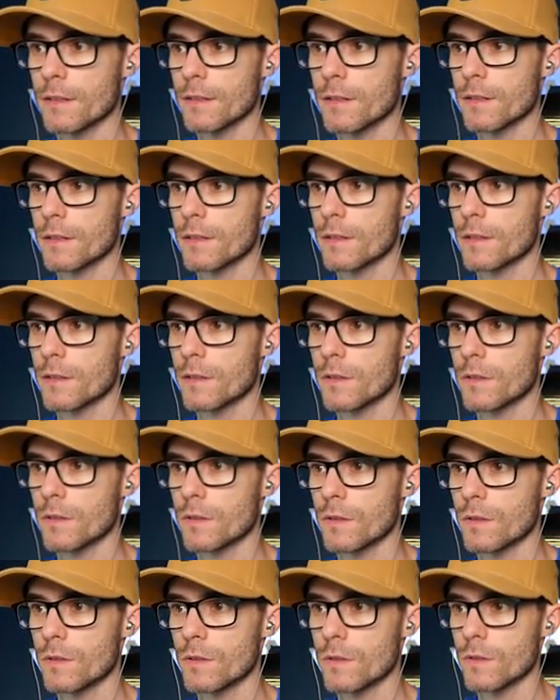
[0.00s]

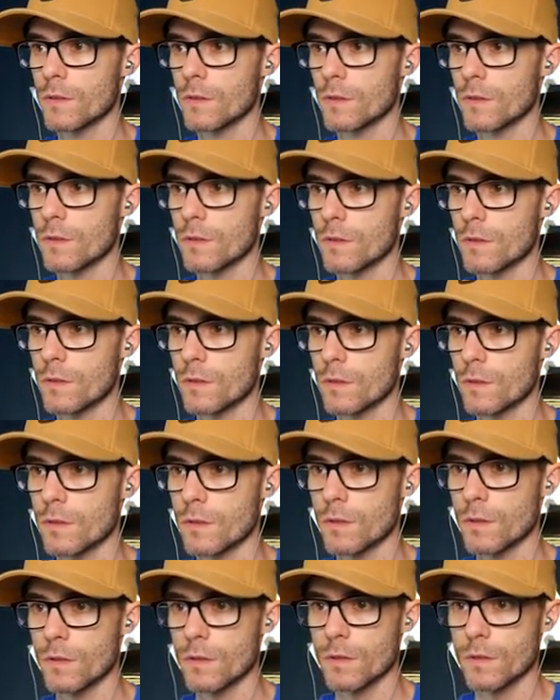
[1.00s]

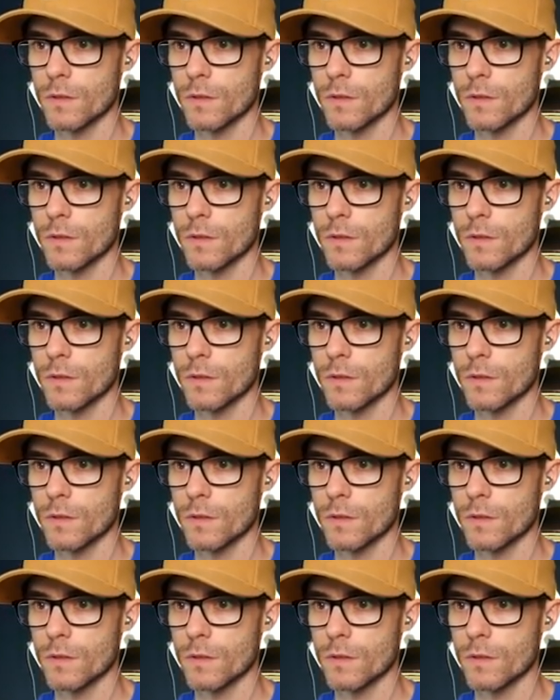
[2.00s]
Nobody speaks.